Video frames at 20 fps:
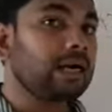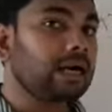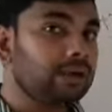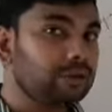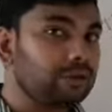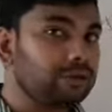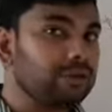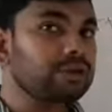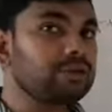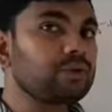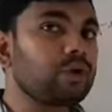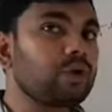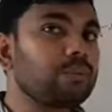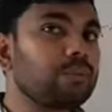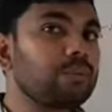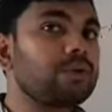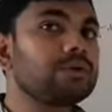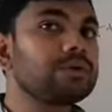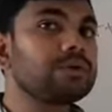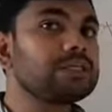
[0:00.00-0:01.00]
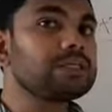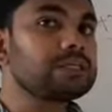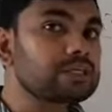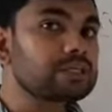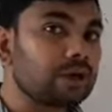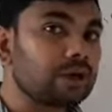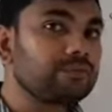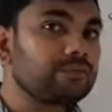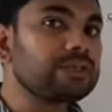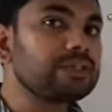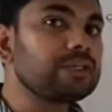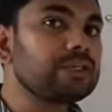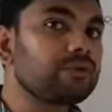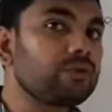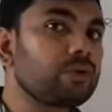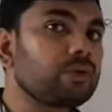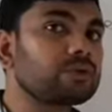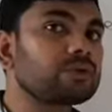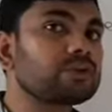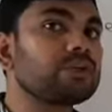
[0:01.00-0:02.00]
Ionic compound dissolving the
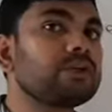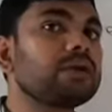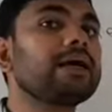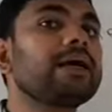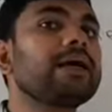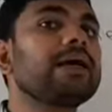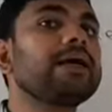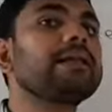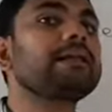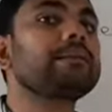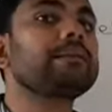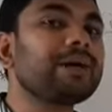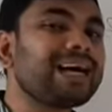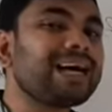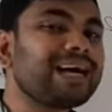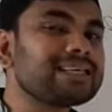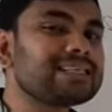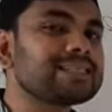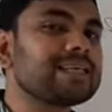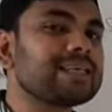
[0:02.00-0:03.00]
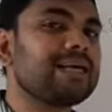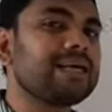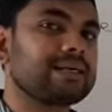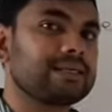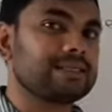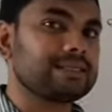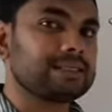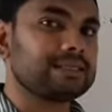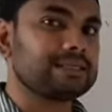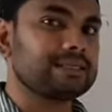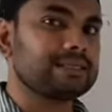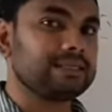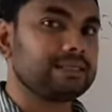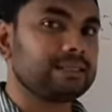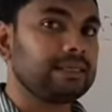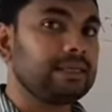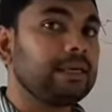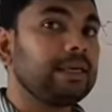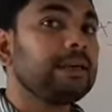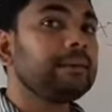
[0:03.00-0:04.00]
water and pass
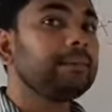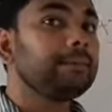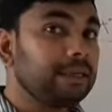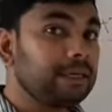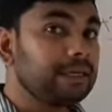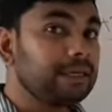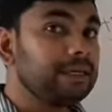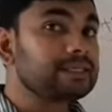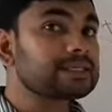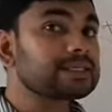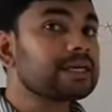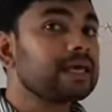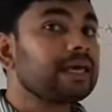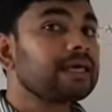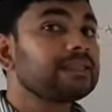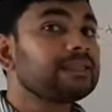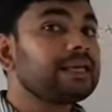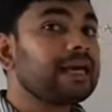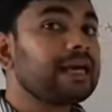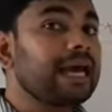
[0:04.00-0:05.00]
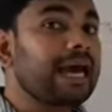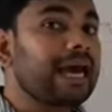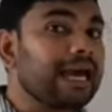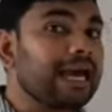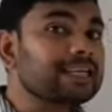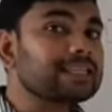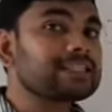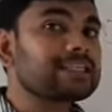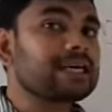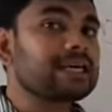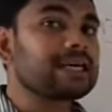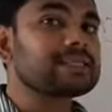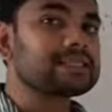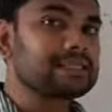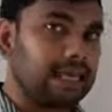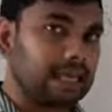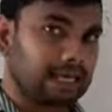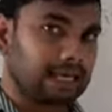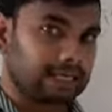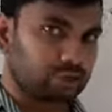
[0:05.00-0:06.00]
electricity means they act
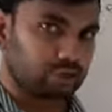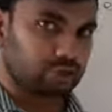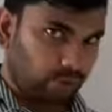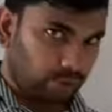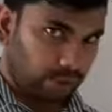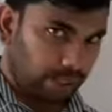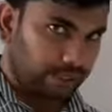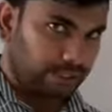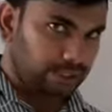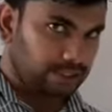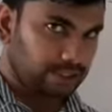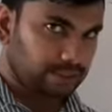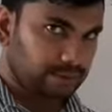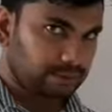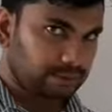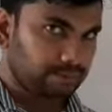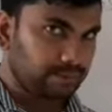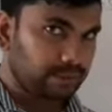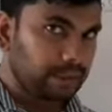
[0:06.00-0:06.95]
as electrolyte.